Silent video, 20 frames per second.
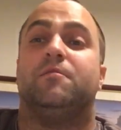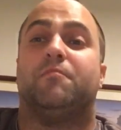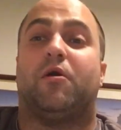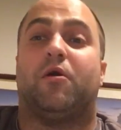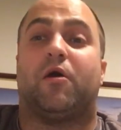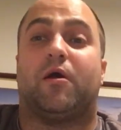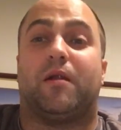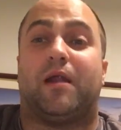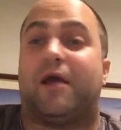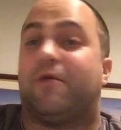
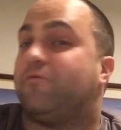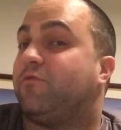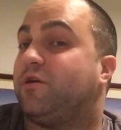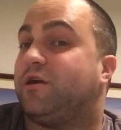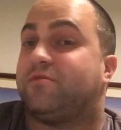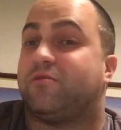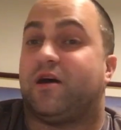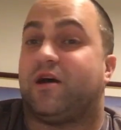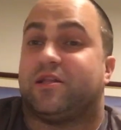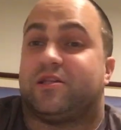I
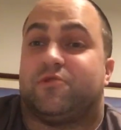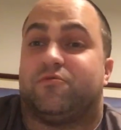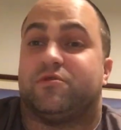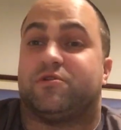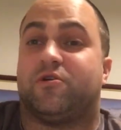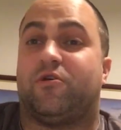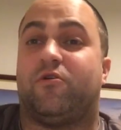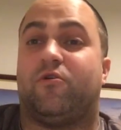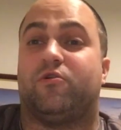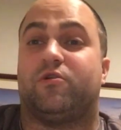really thought there was
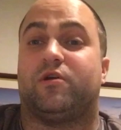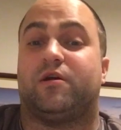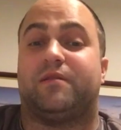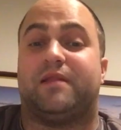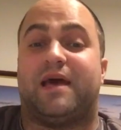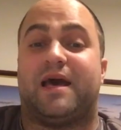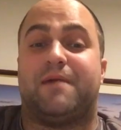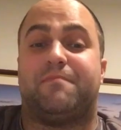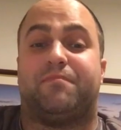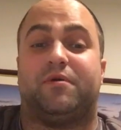a hold on
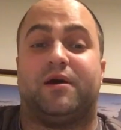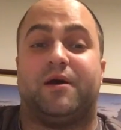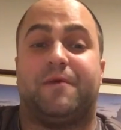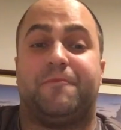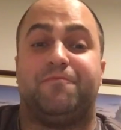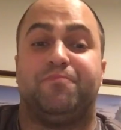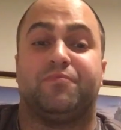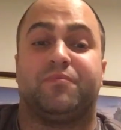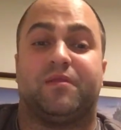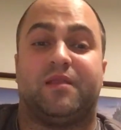that,
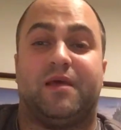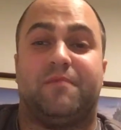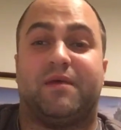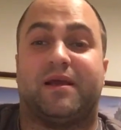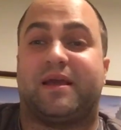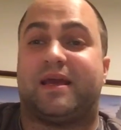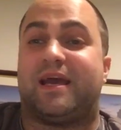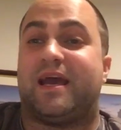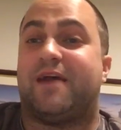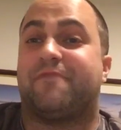but then
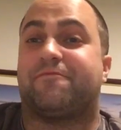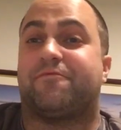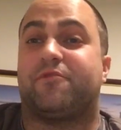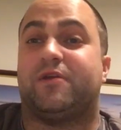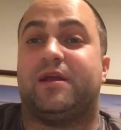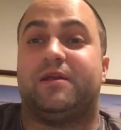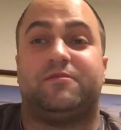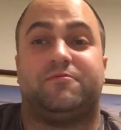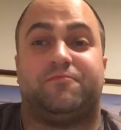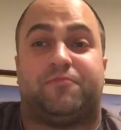
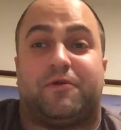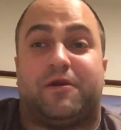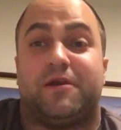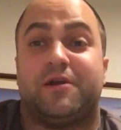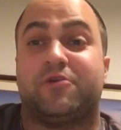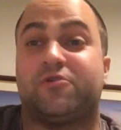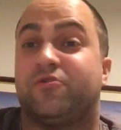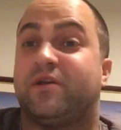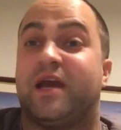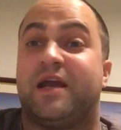McCaffrey, very
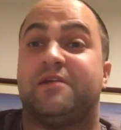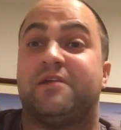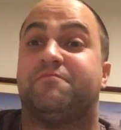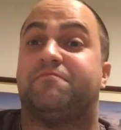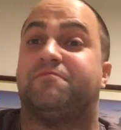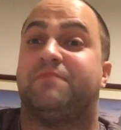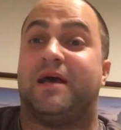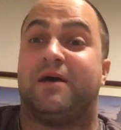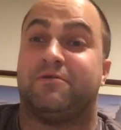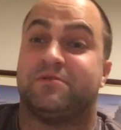
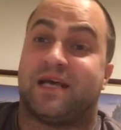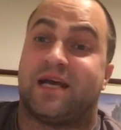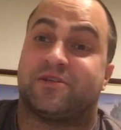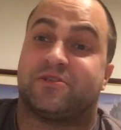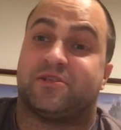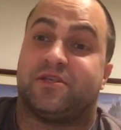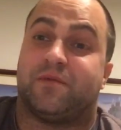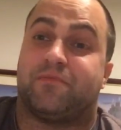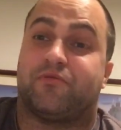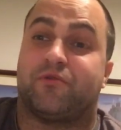creative. That was
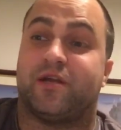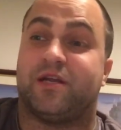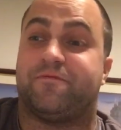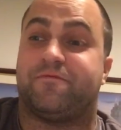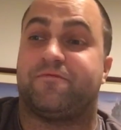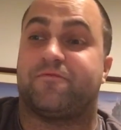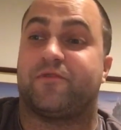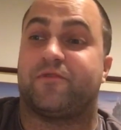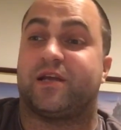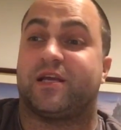actually a pretty
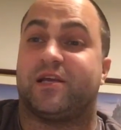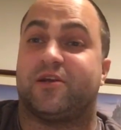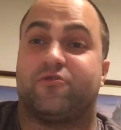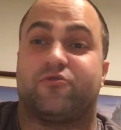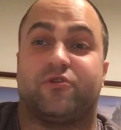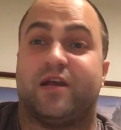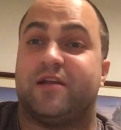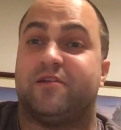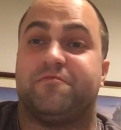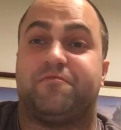freaking
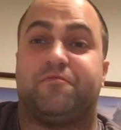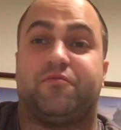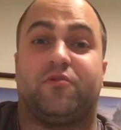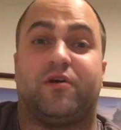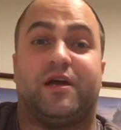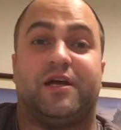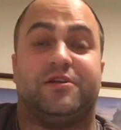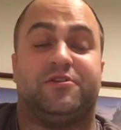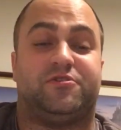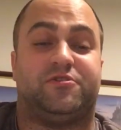creative
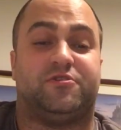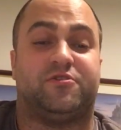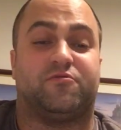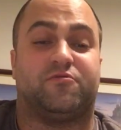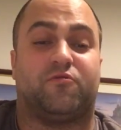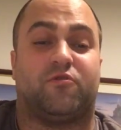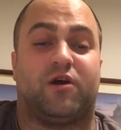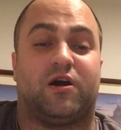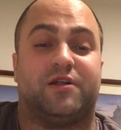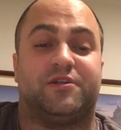play.
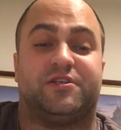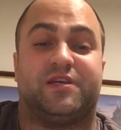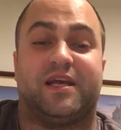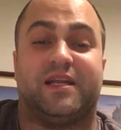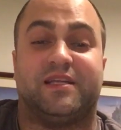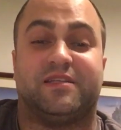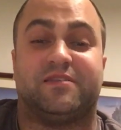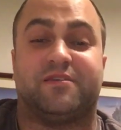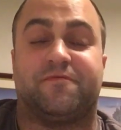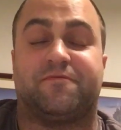Juwan
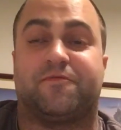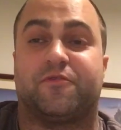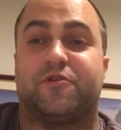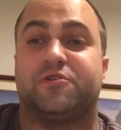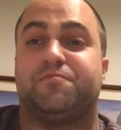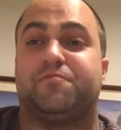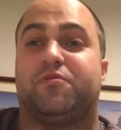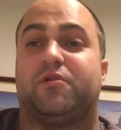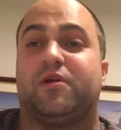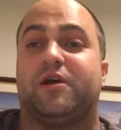Jennings, the
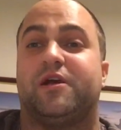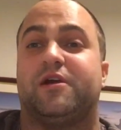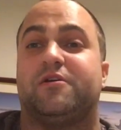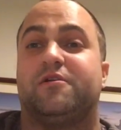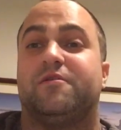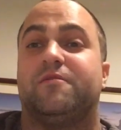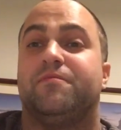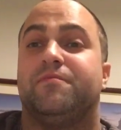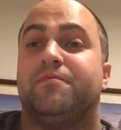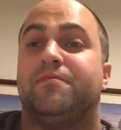first
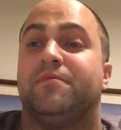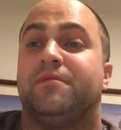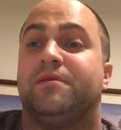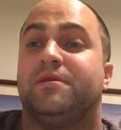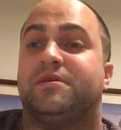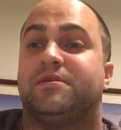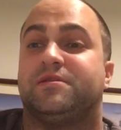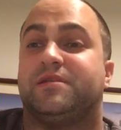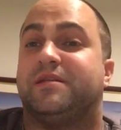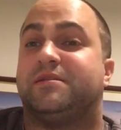player
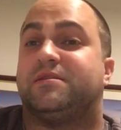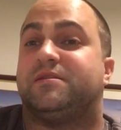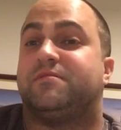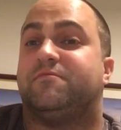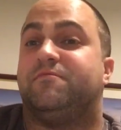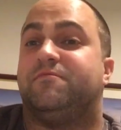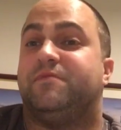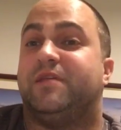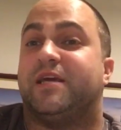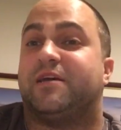since
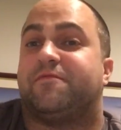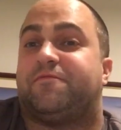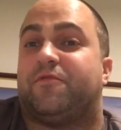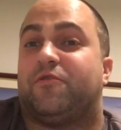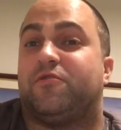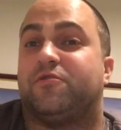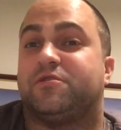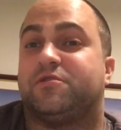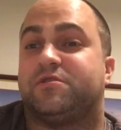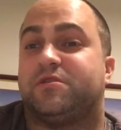Nick
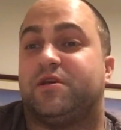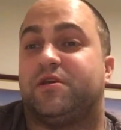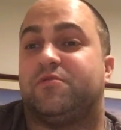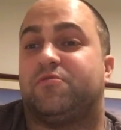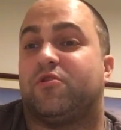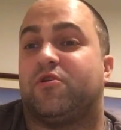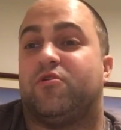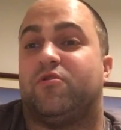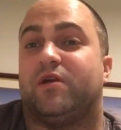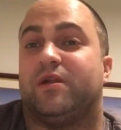Foles to
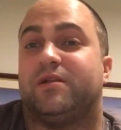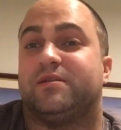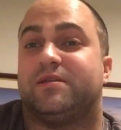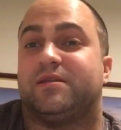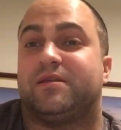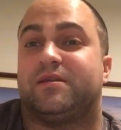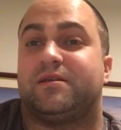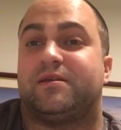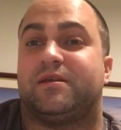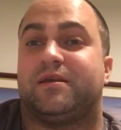throw and
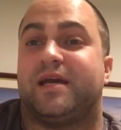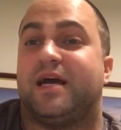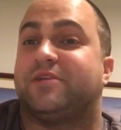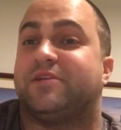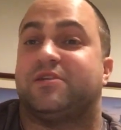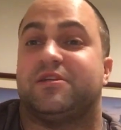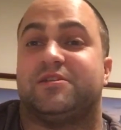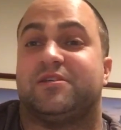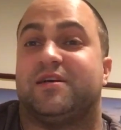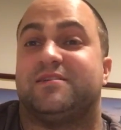
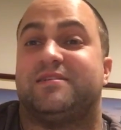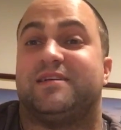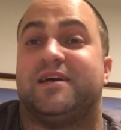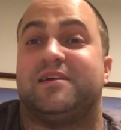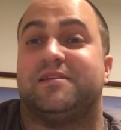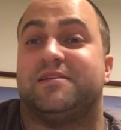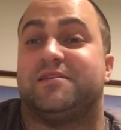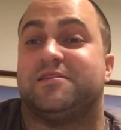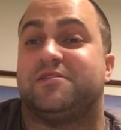catch a touchdown in the